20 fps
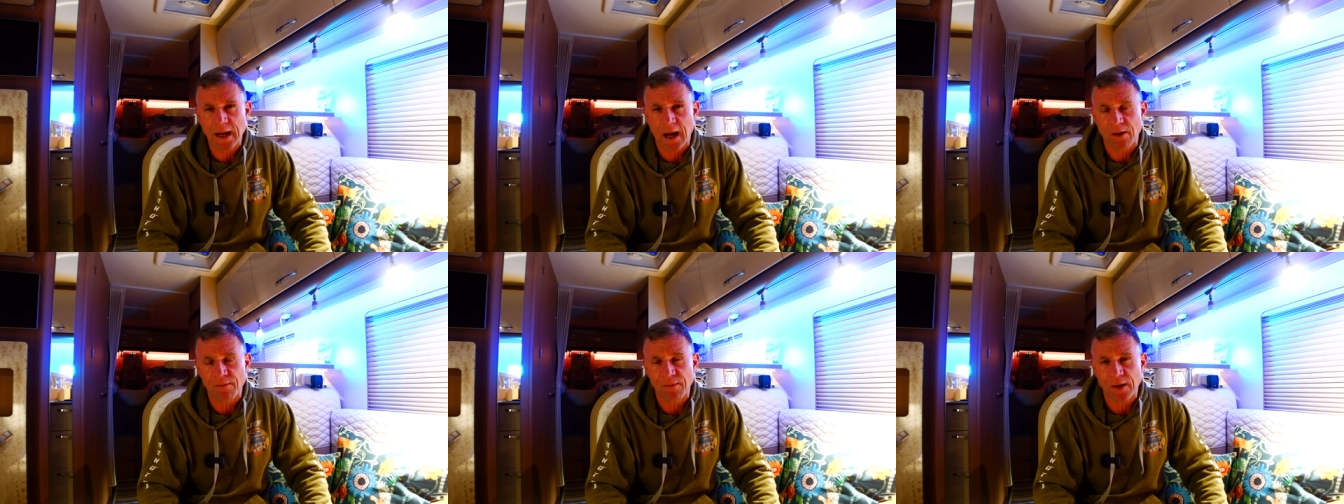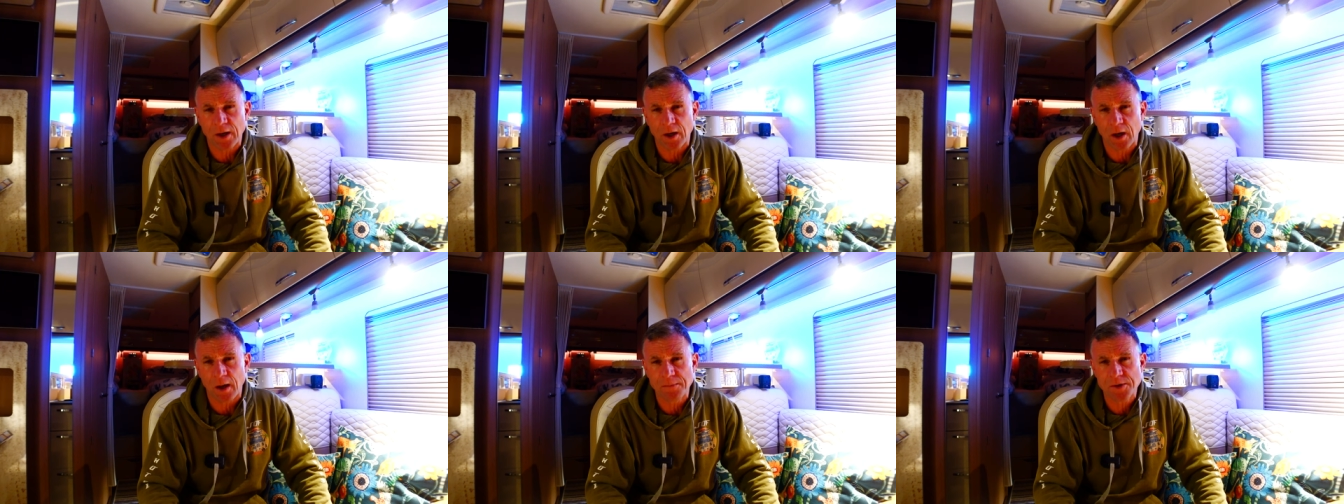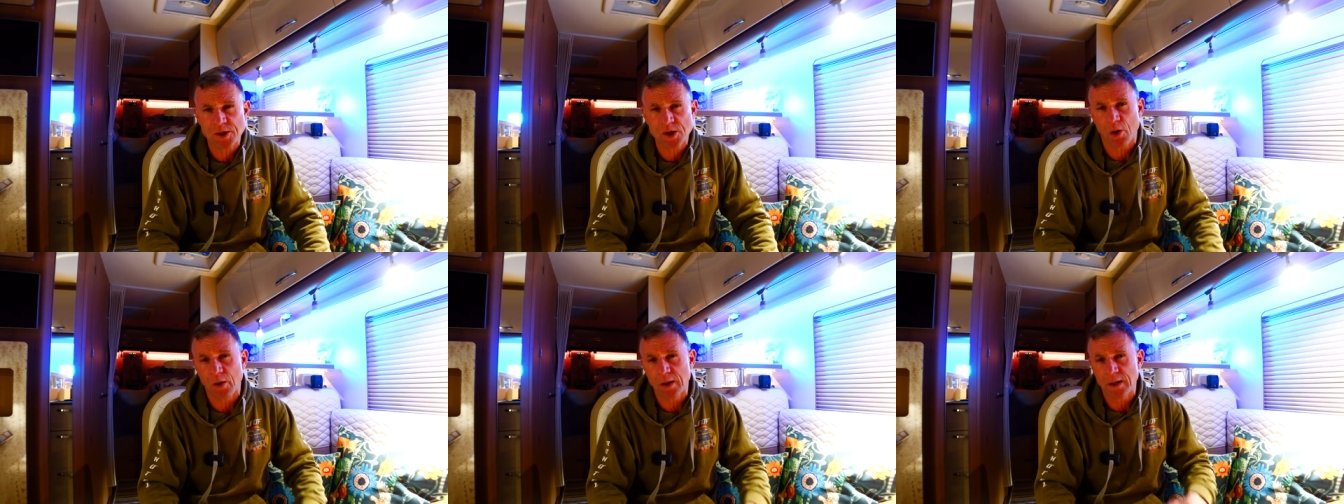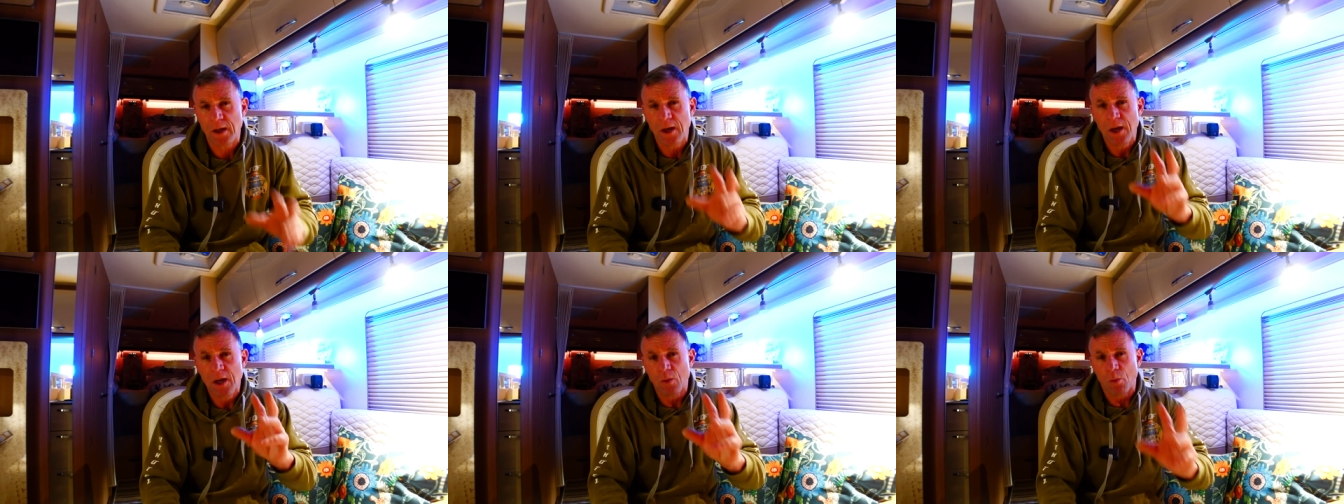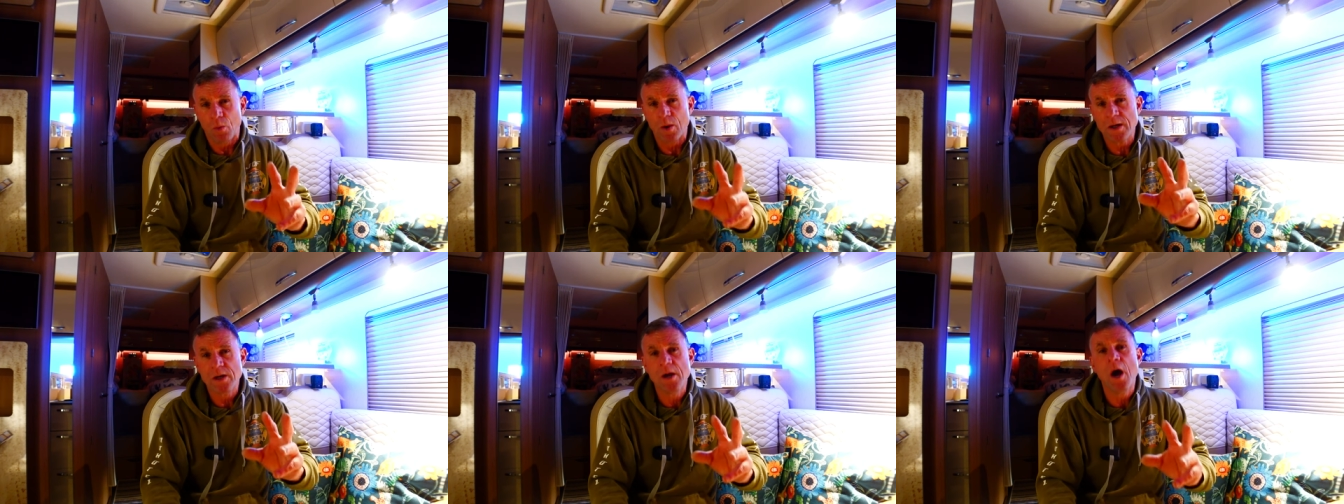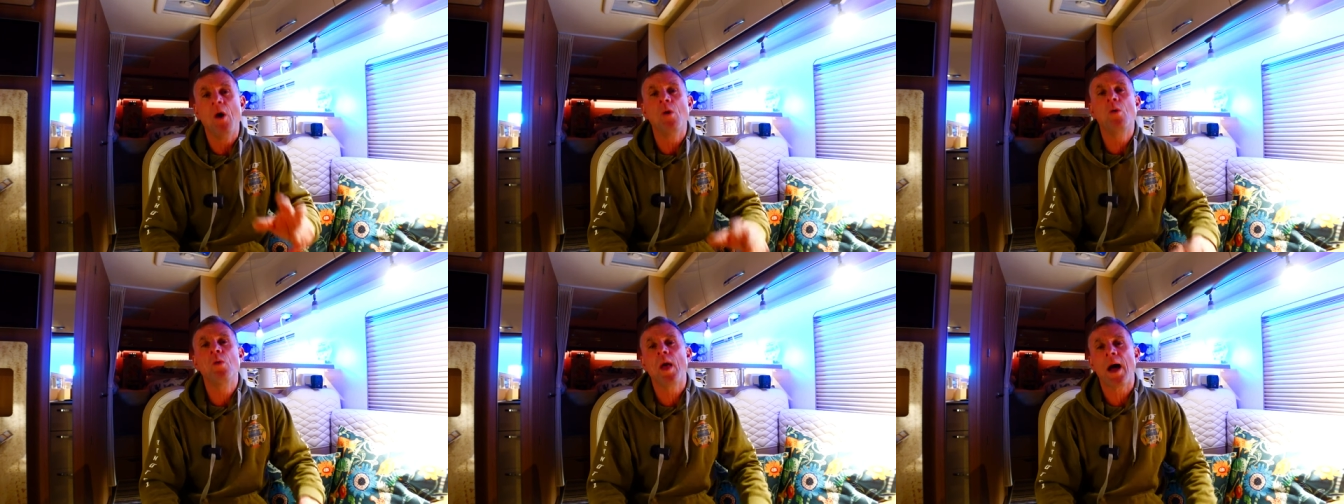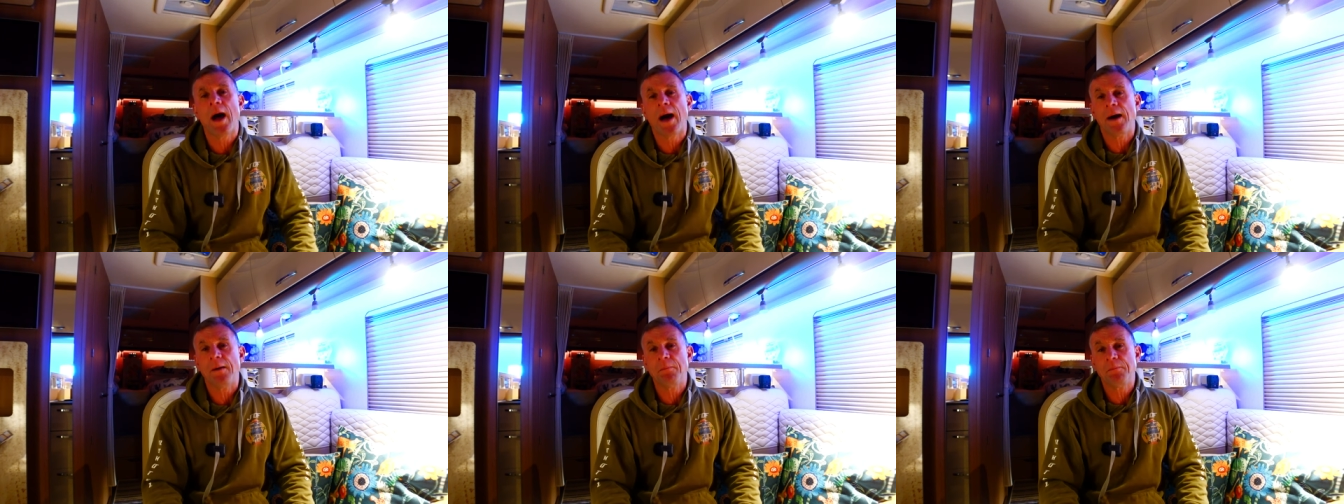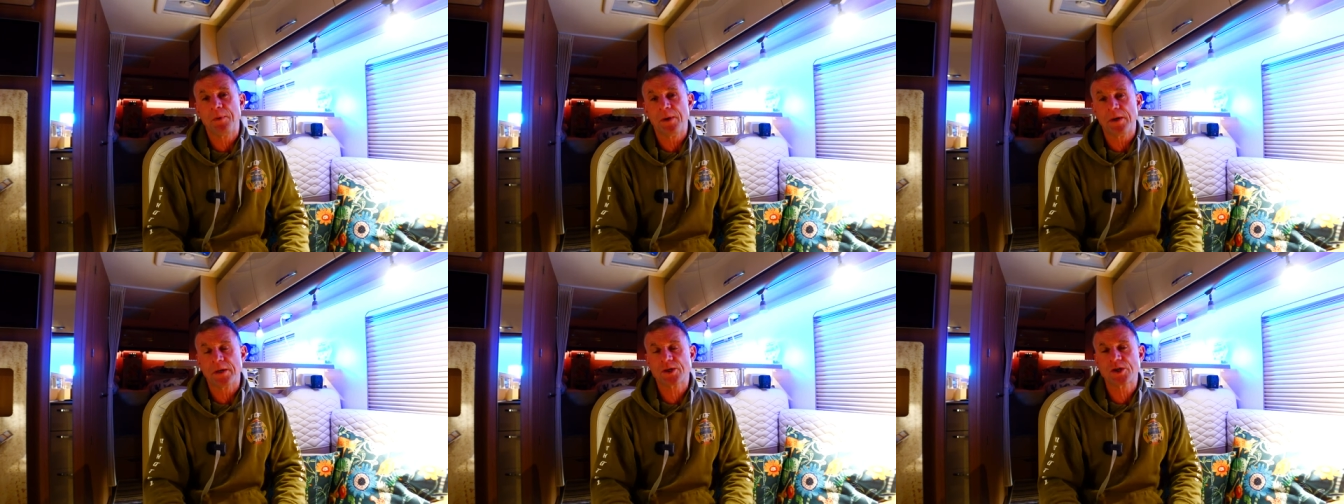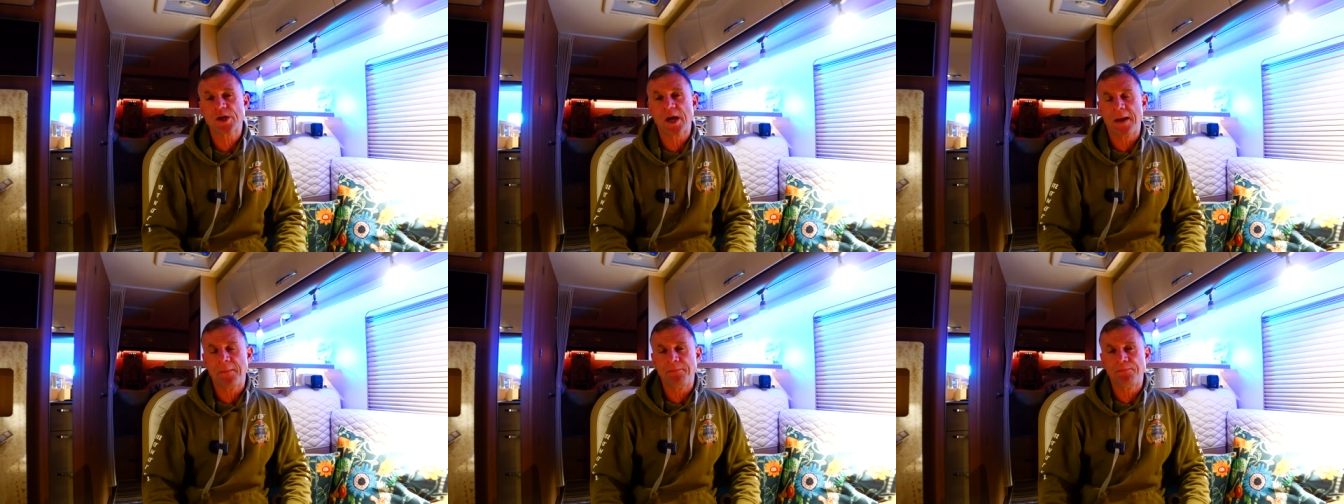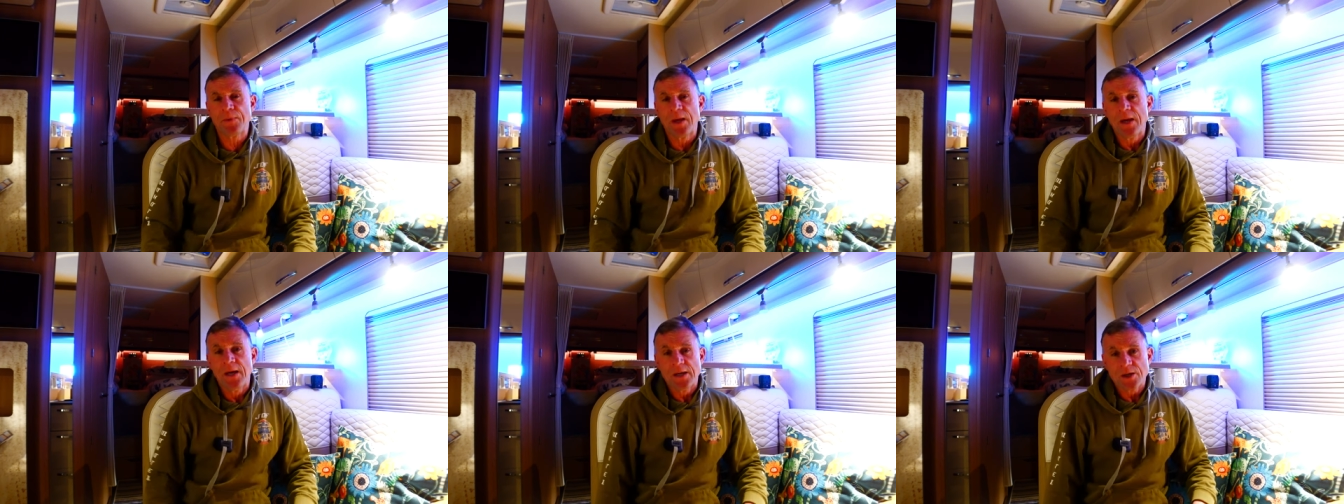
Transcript: Caravan Club site. We know that, but um,